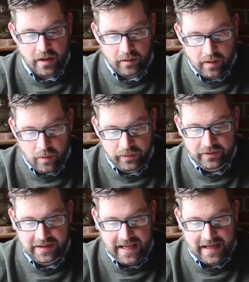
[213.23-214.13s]

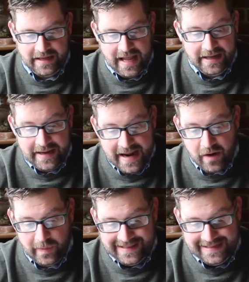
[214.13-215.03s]
clothed again and
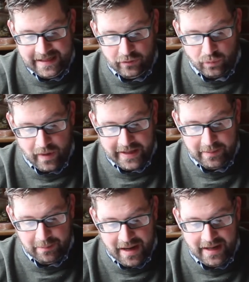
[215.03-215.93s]
now in his
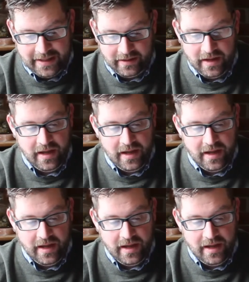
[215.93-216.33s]
right mind.